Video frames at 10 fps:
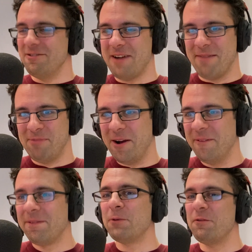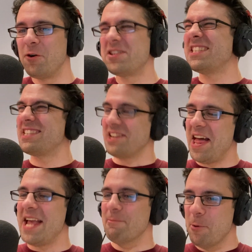Rambo. We've got to
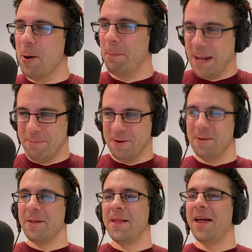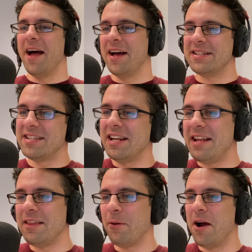slay more people. Yeah. And
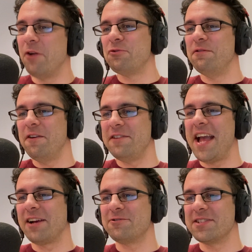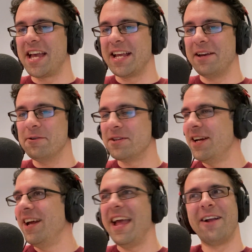suddenly there were 150 extras getting killed.
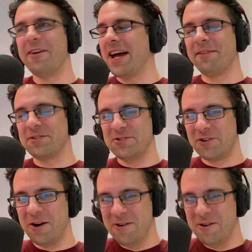It got out of control.